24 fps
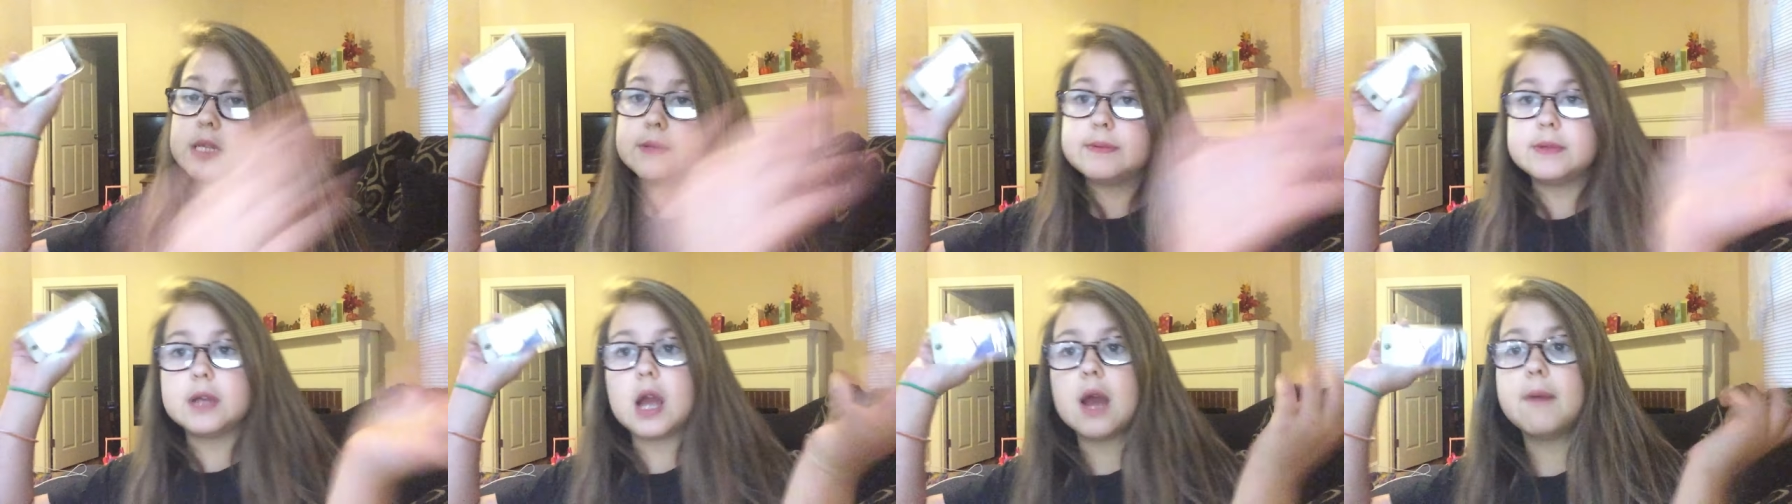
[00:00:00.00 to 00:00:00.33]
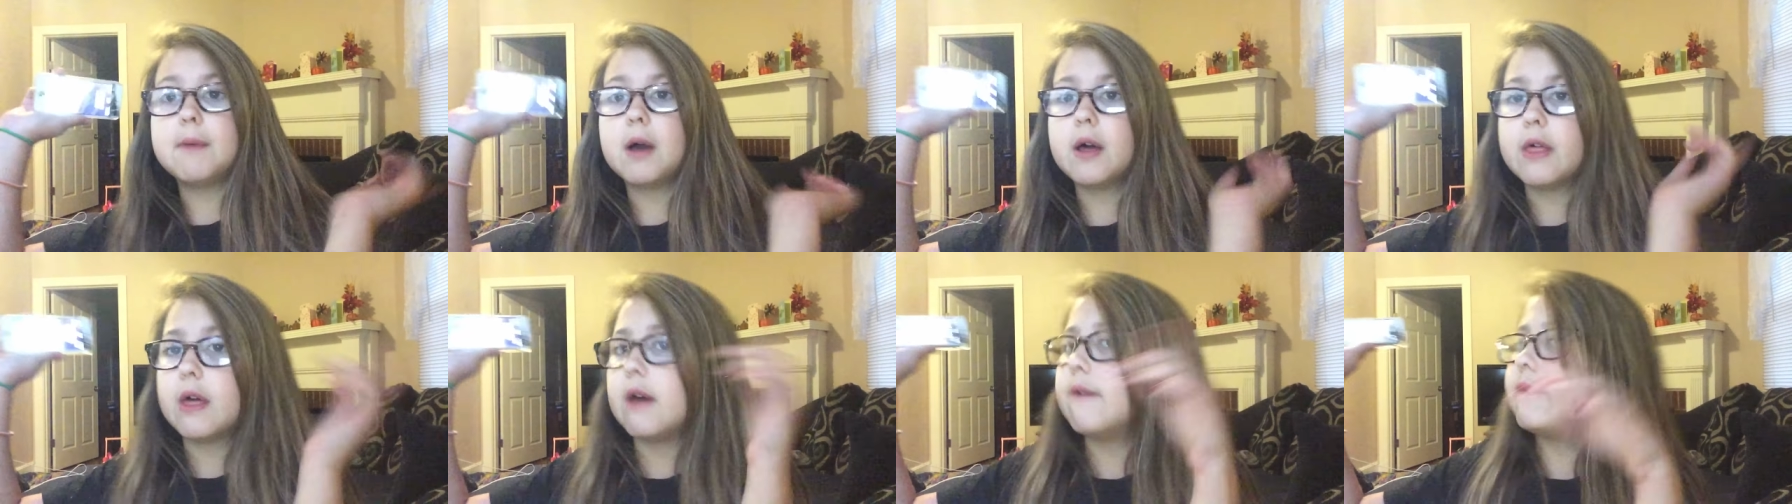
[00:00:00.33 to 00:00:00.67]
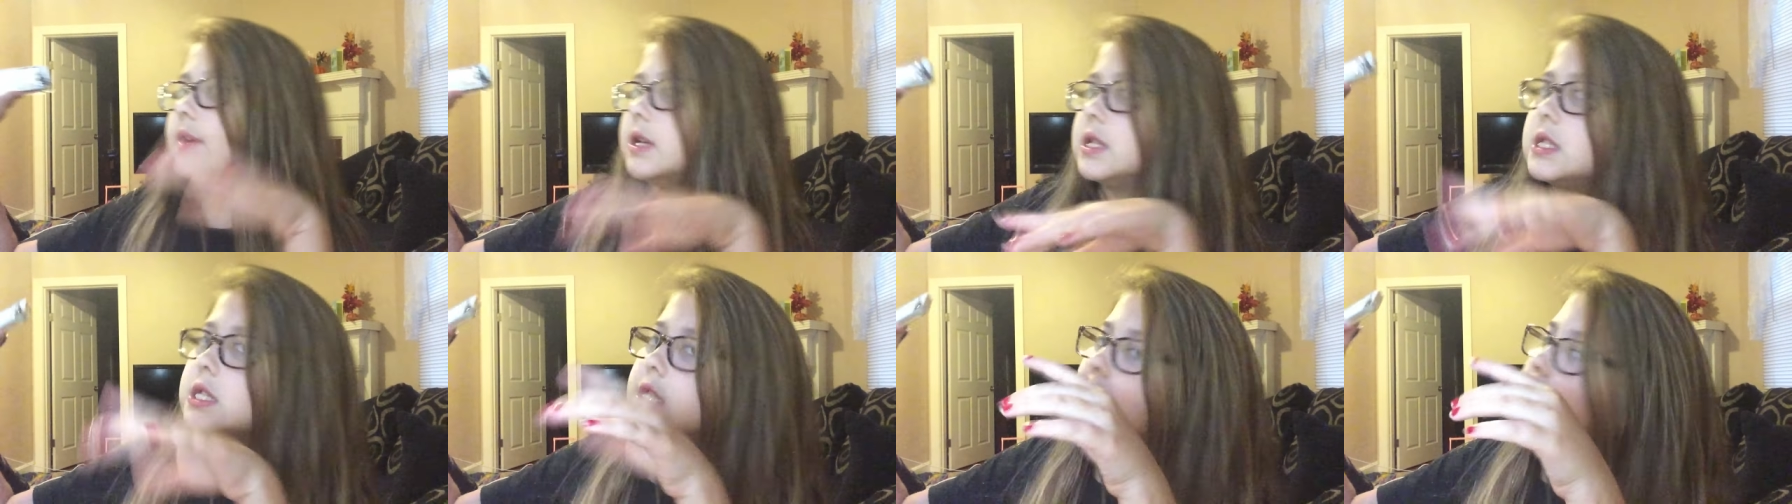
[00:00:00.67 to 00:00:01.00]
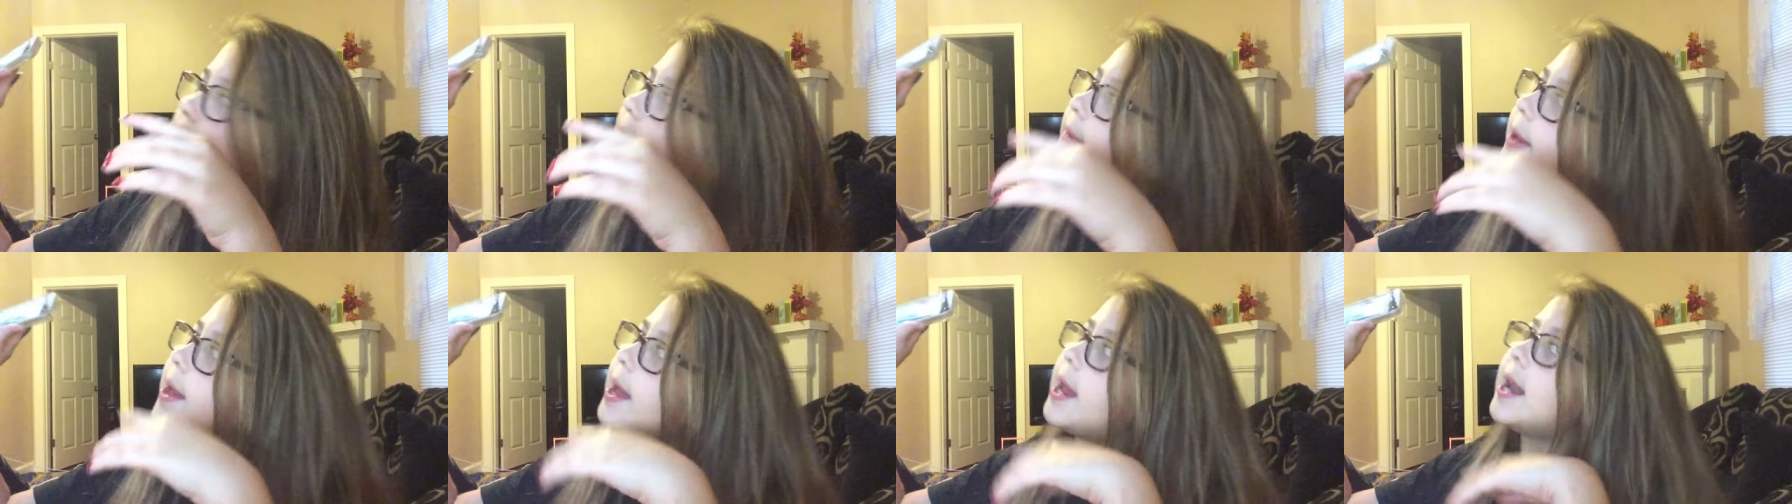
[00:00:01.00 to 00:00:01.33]
subscribe all that fun
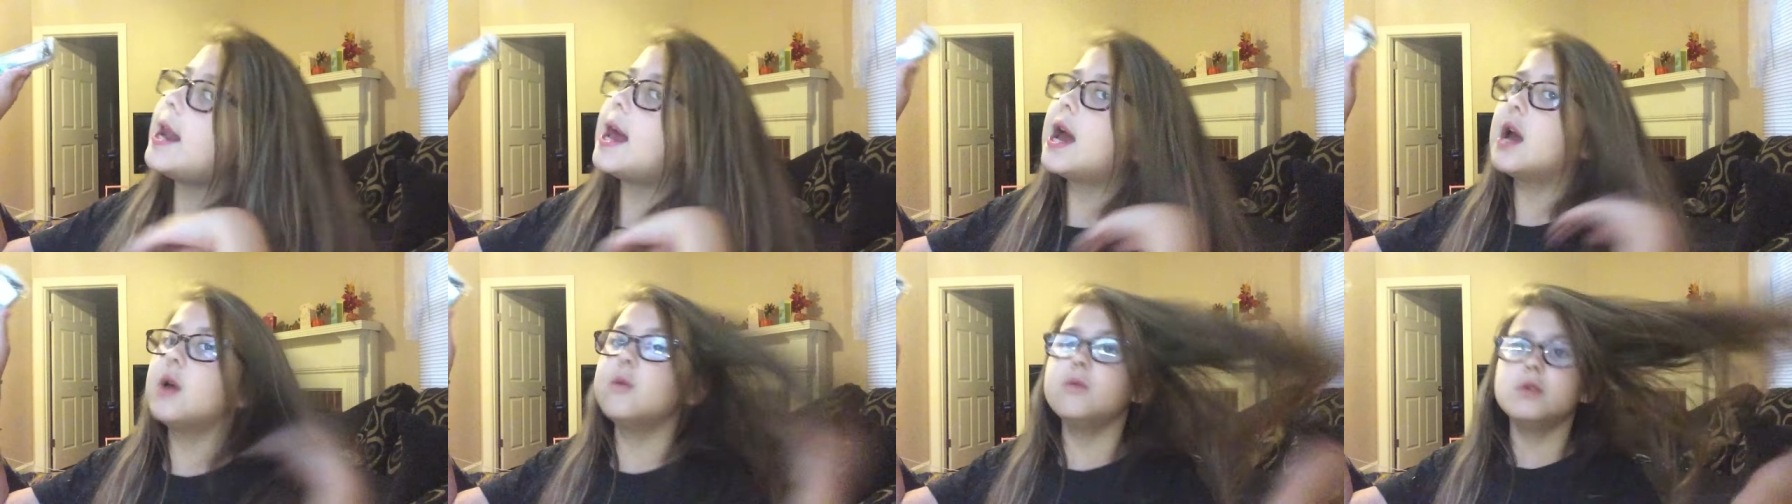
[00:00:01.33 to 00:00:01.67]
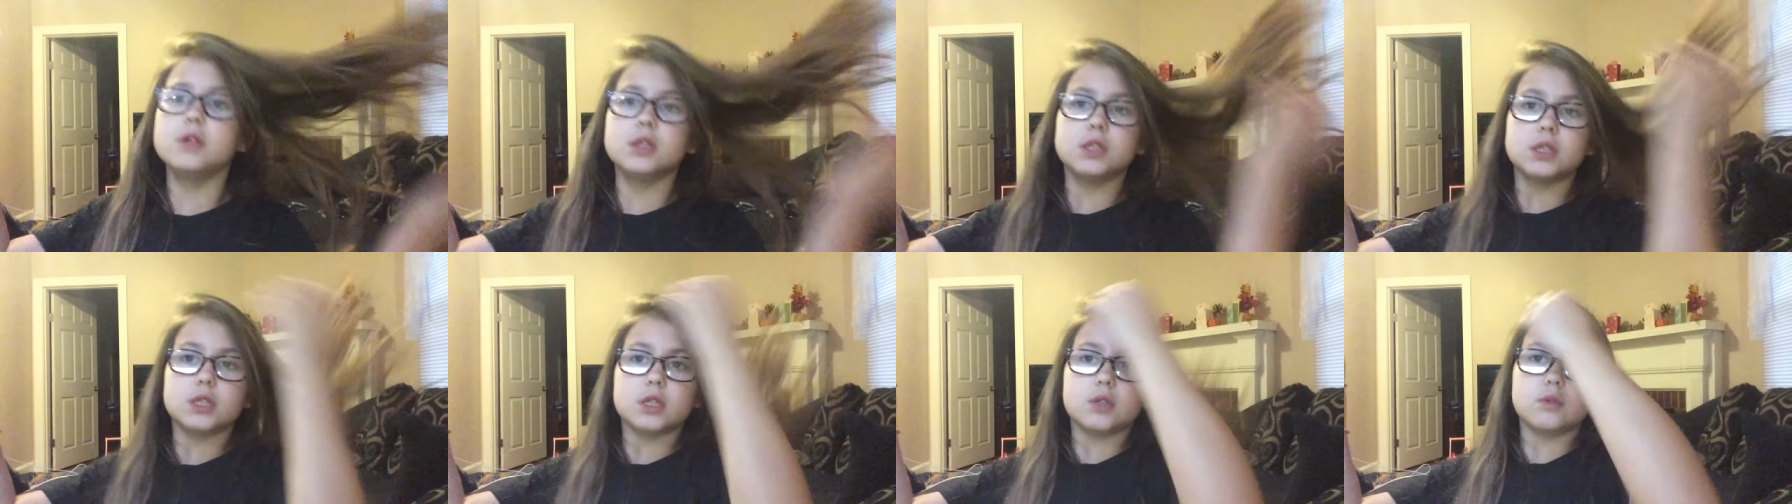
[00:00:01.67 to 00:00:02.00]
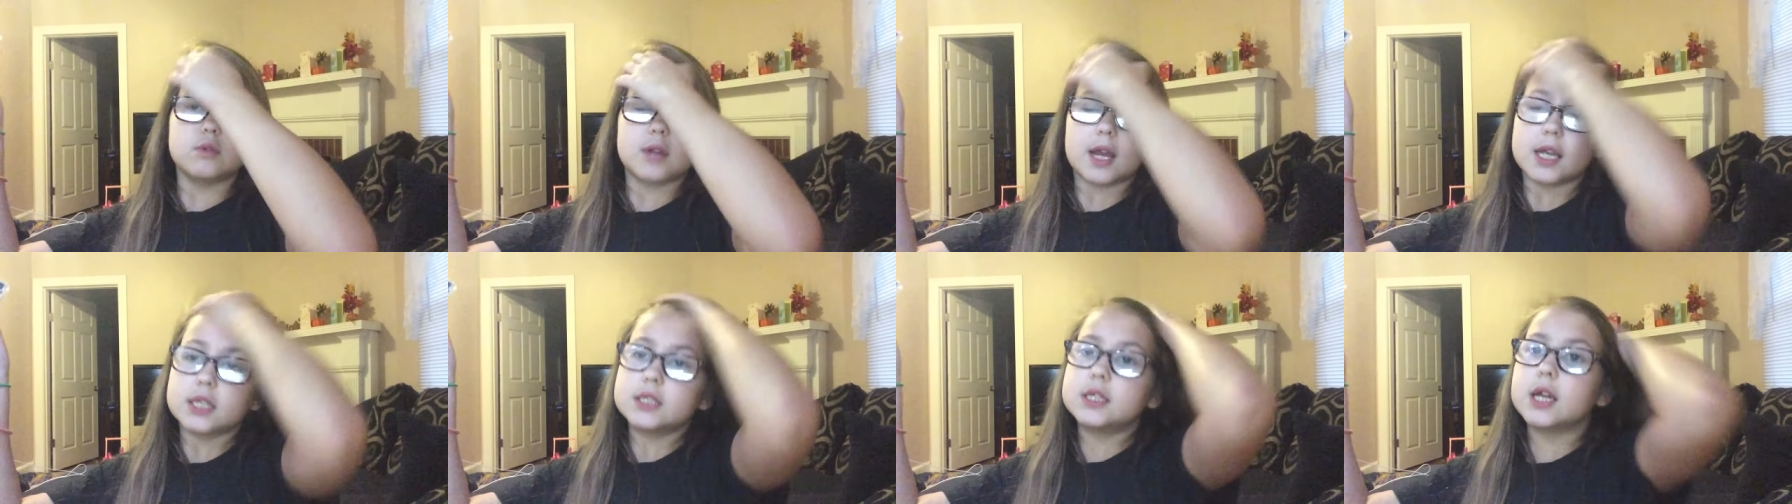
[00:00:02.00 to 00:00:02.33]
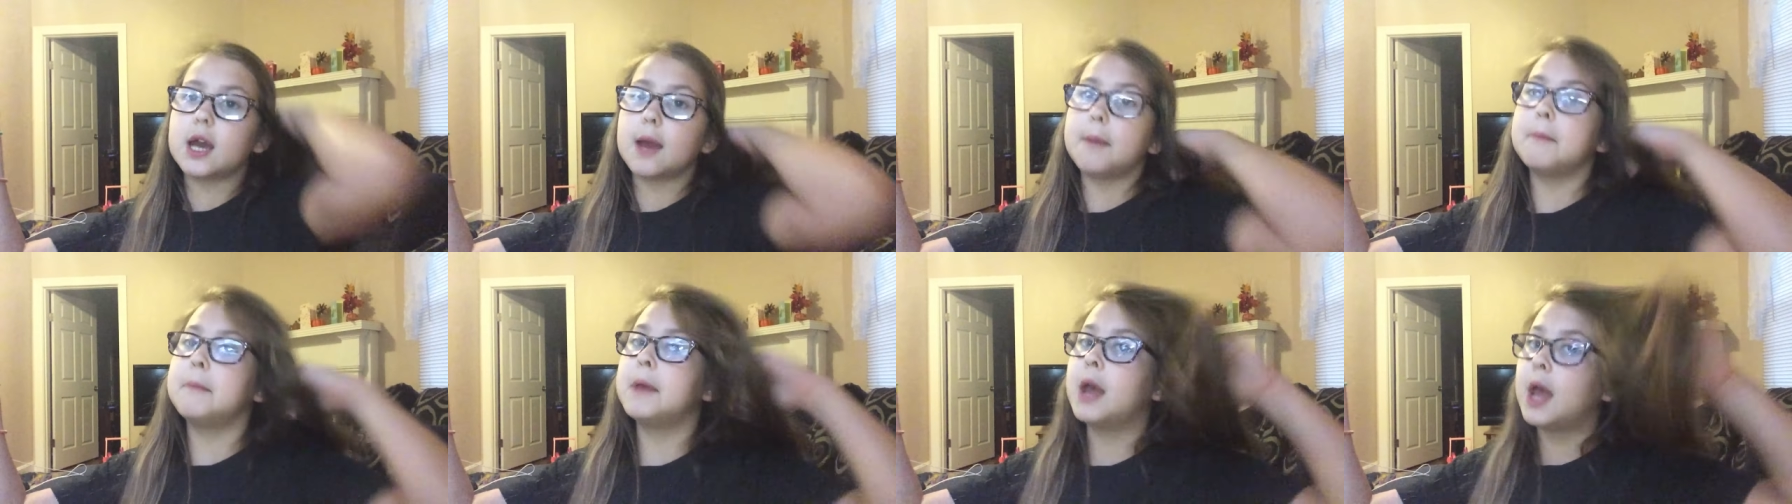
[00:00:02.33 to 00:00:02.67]
stuff and i will see you next
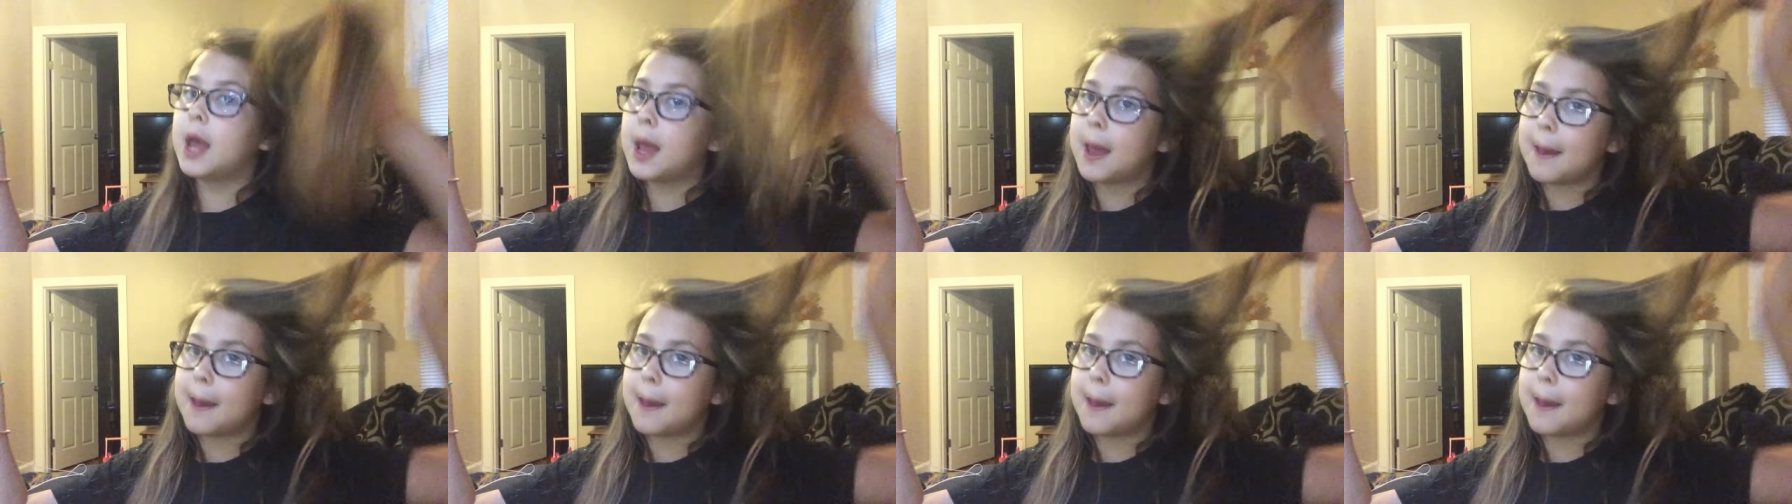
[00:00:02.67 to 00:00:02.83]
time